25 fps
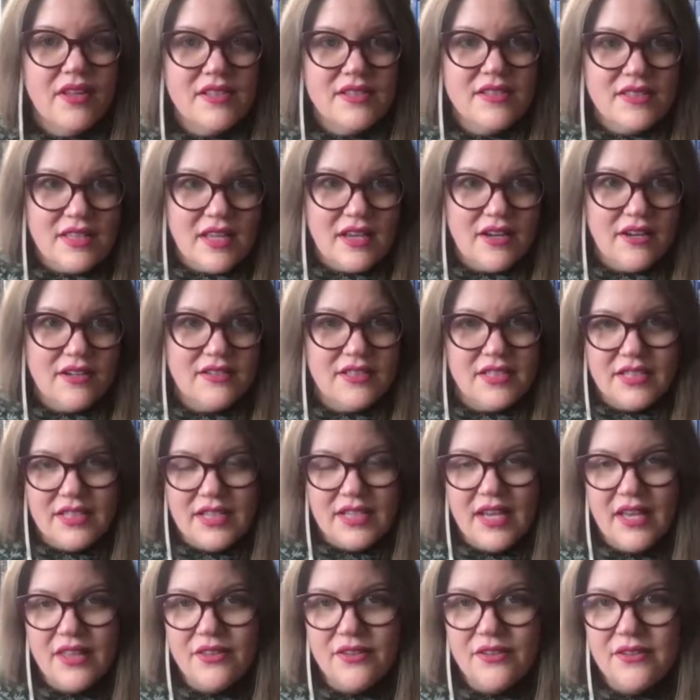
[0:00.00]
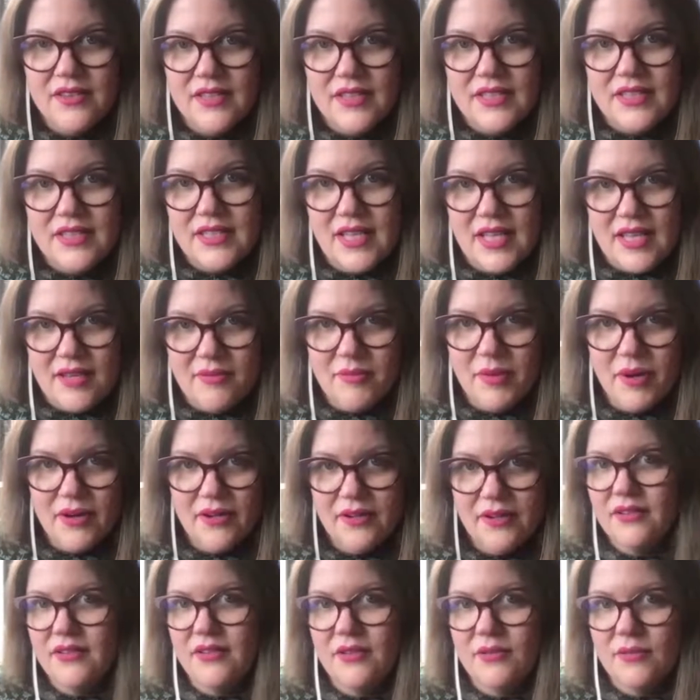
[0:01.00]
that are together in the same
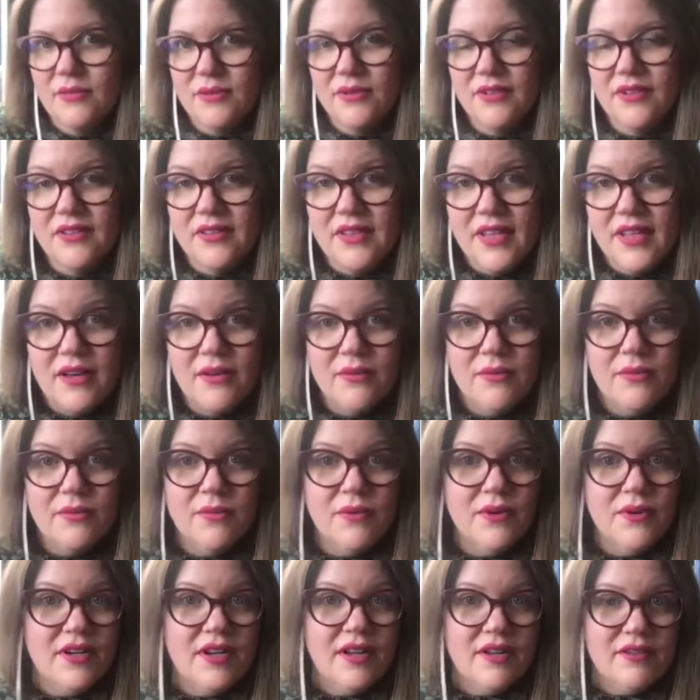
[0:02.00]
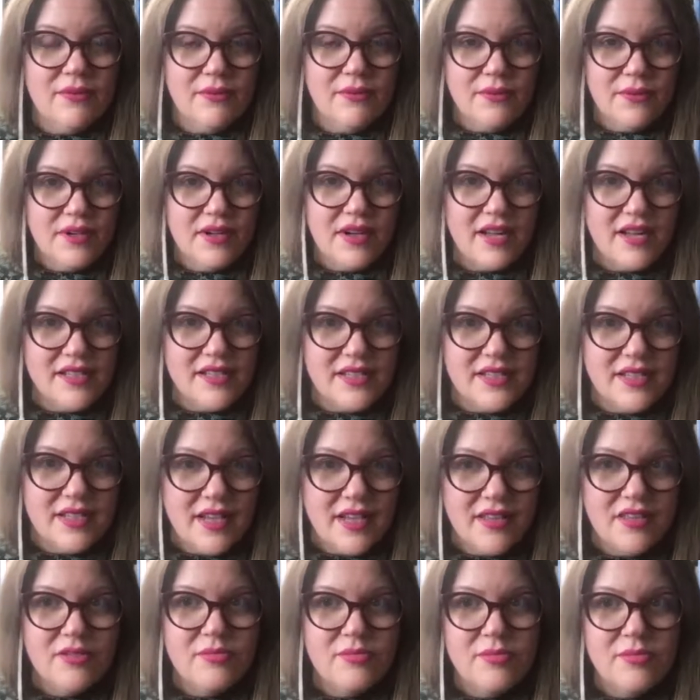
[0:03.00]
part of the world that were not
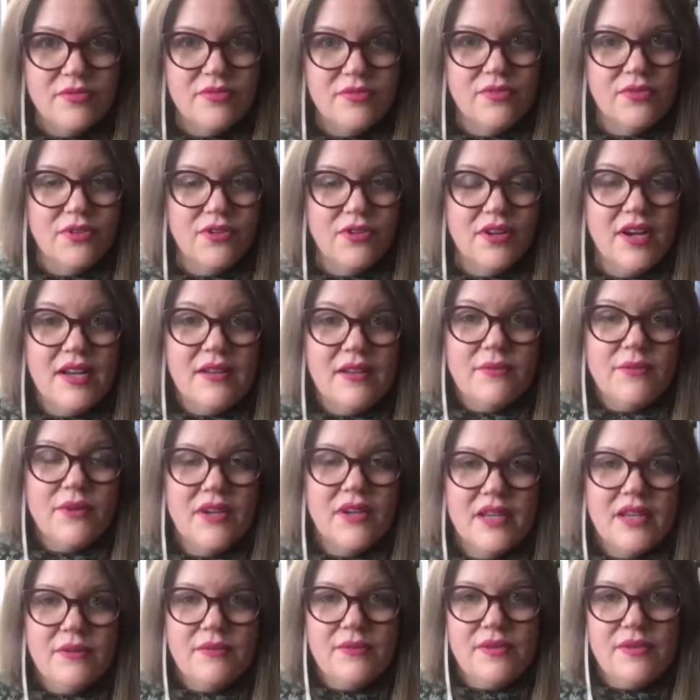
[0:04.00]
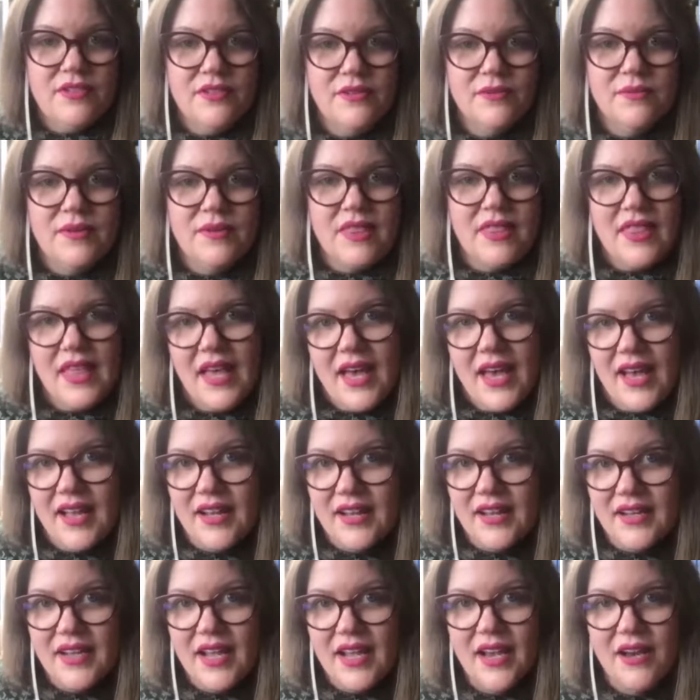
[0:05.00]
together before, and what can we do with that,
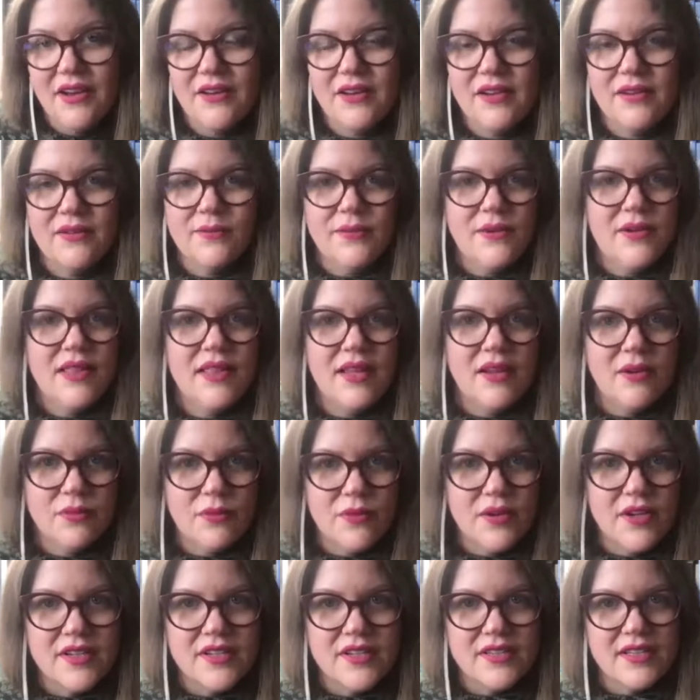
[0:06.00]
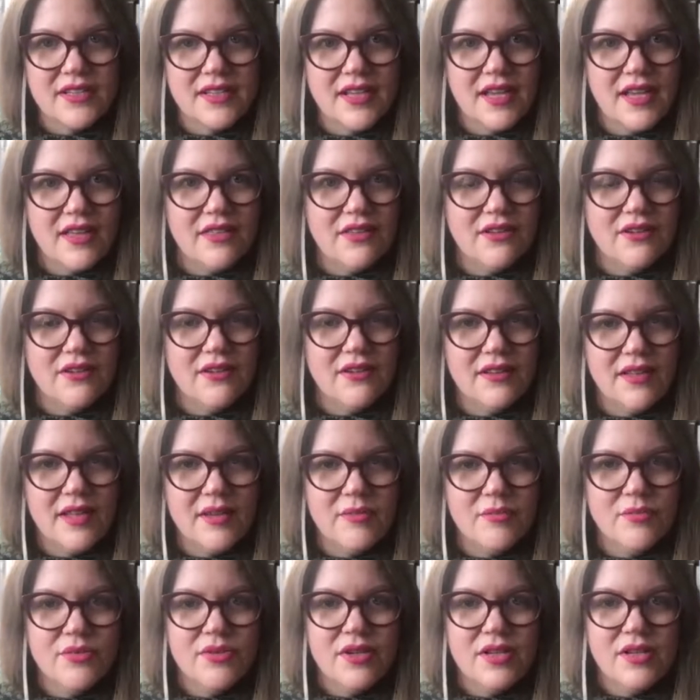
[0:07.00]
and how can we like work together and
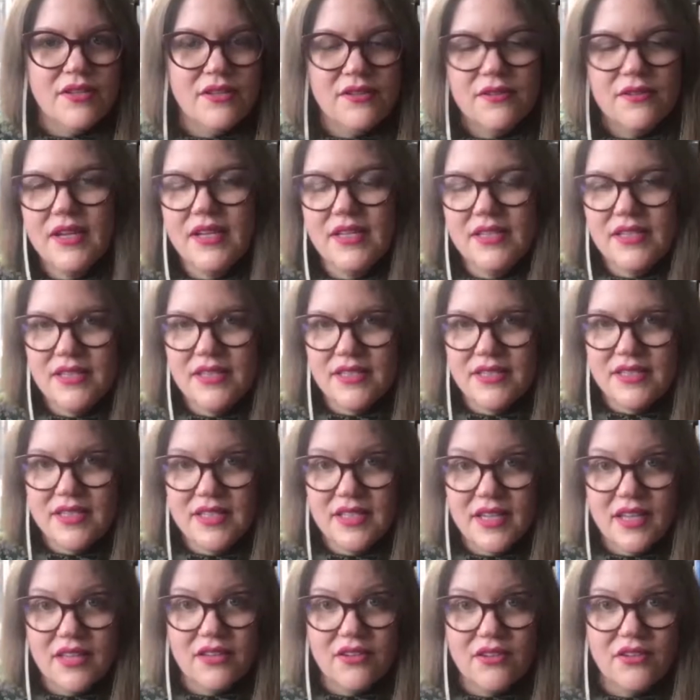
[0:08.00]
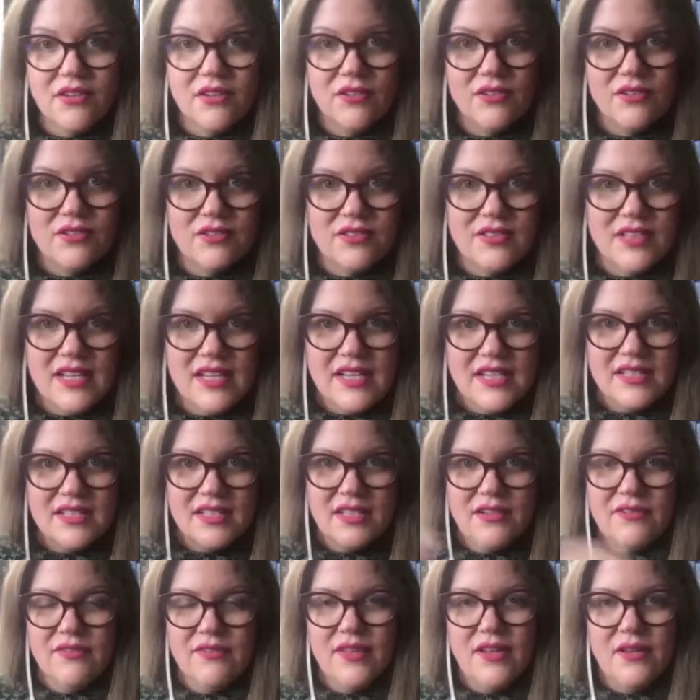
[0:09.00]
like bring new ideas together in cultures,
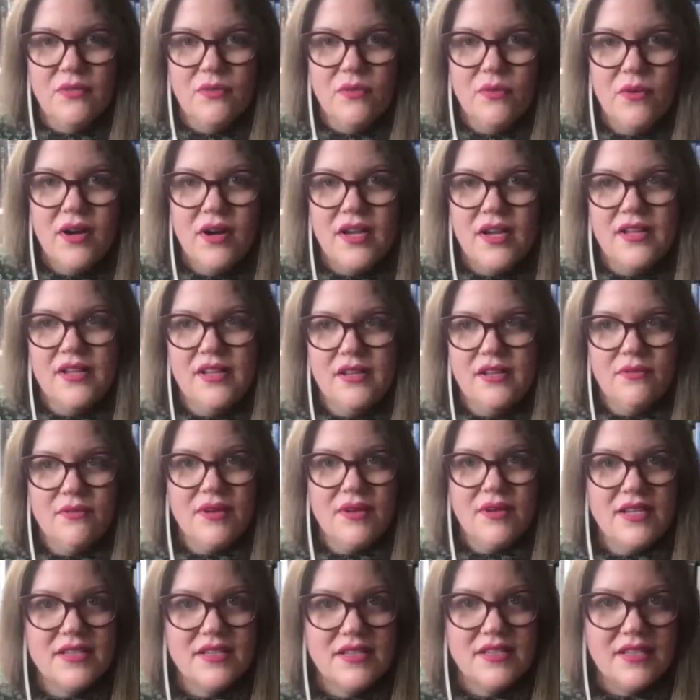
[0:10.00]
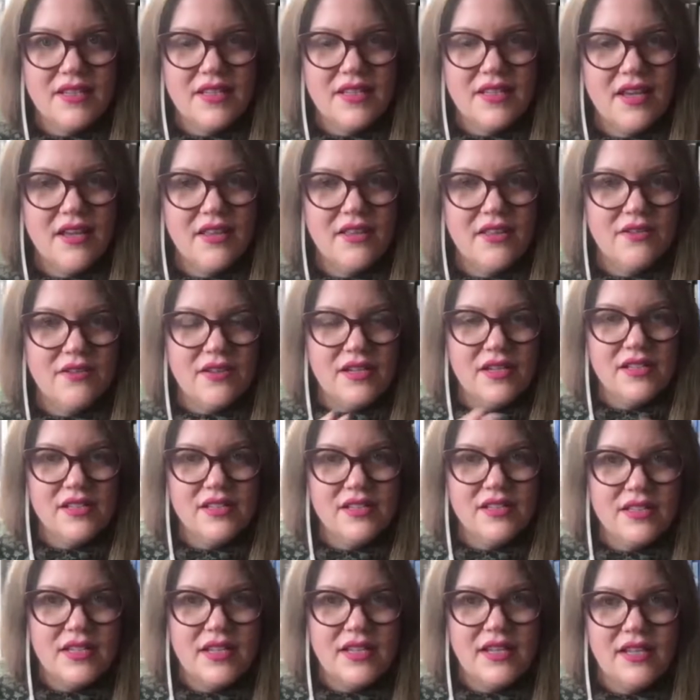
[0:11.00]
instead of like one erasing the other and
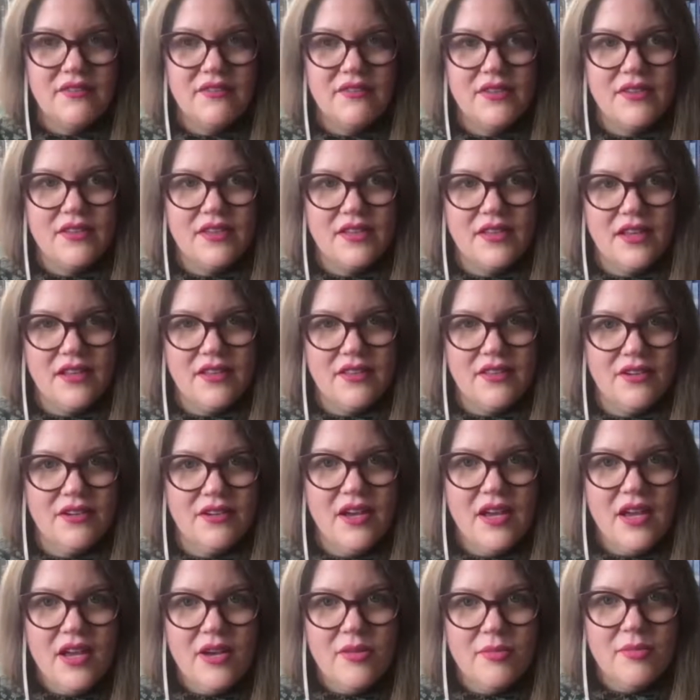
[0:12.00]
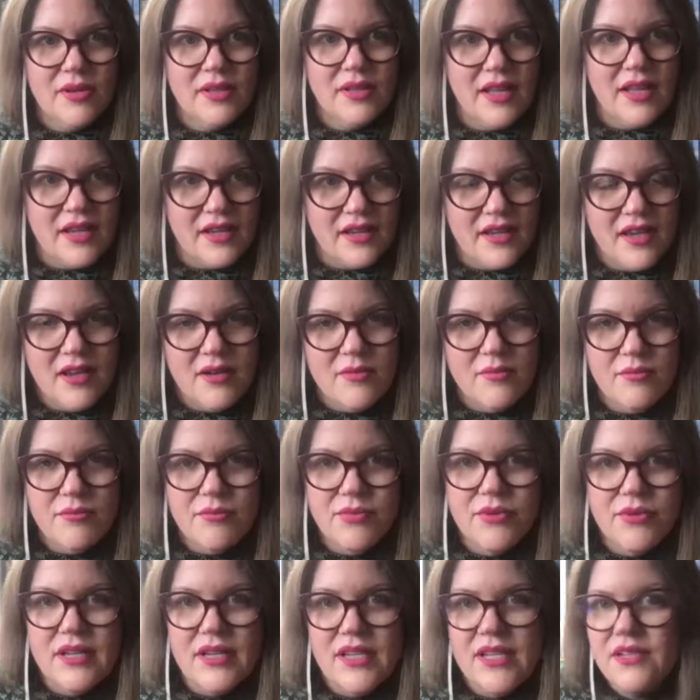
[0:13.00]
enslaving the other, but like
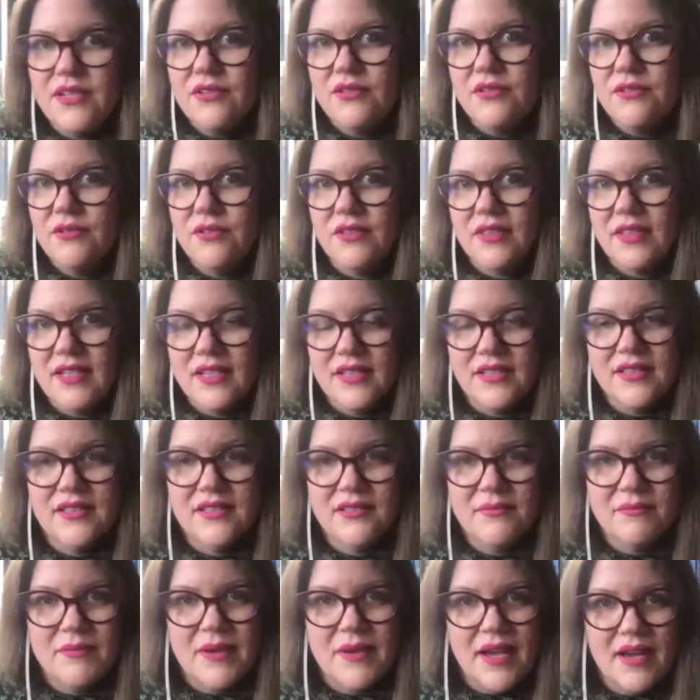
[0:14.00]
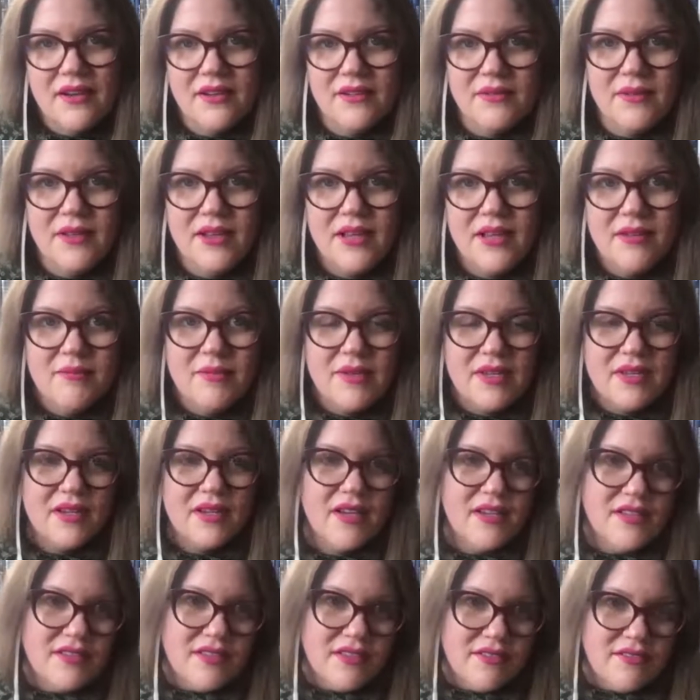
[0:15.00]
bringing new things about
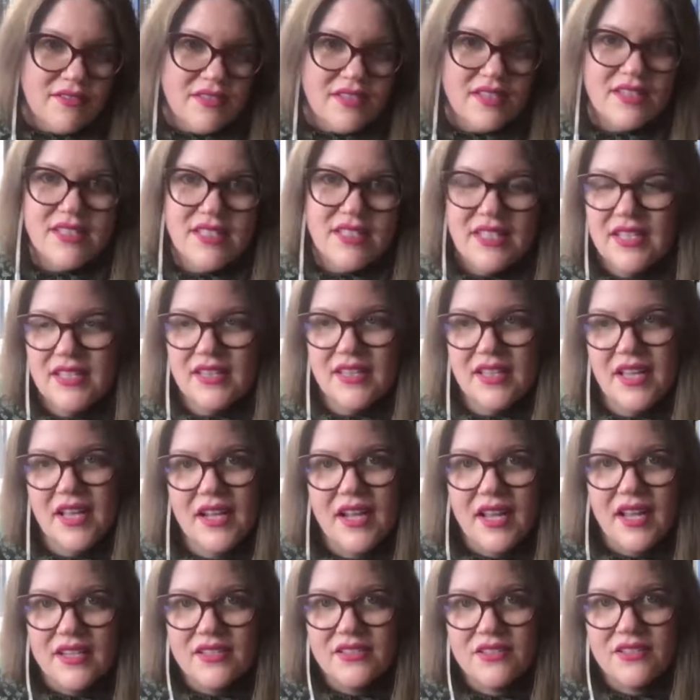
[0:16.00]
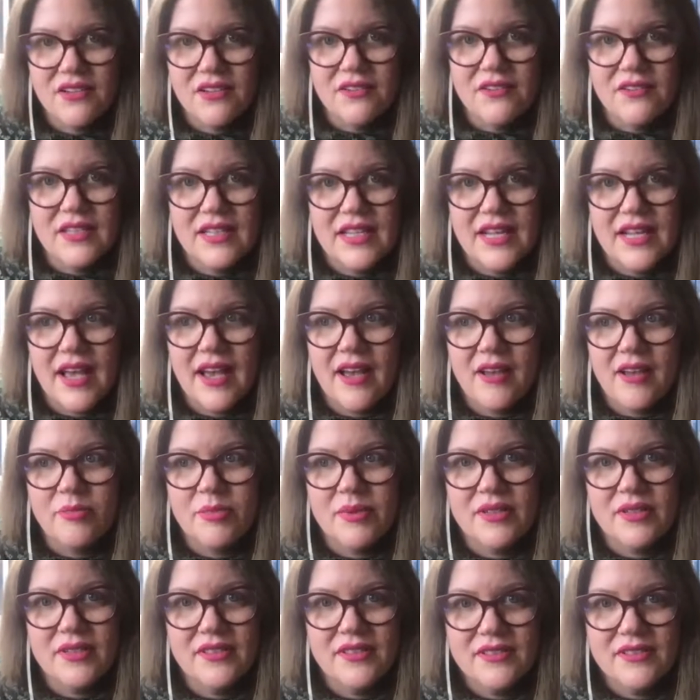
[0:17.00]
because of this thing that has already
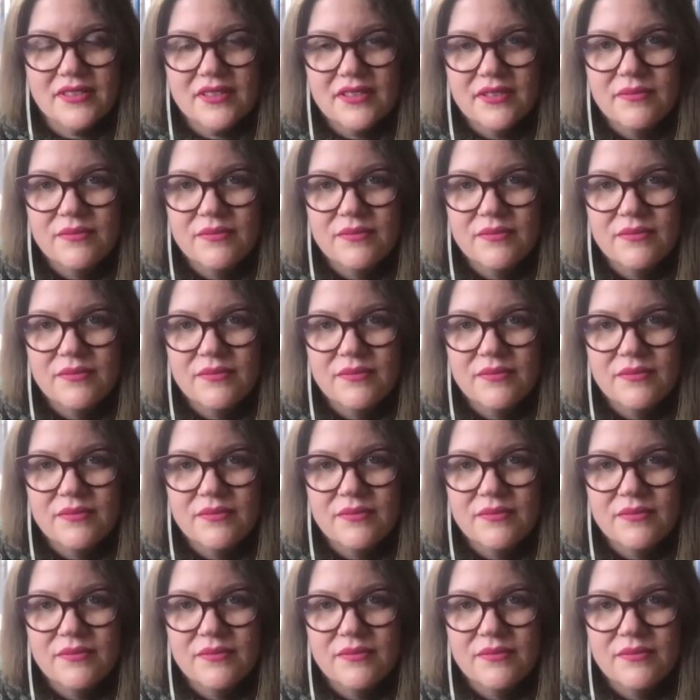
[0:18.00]
happened.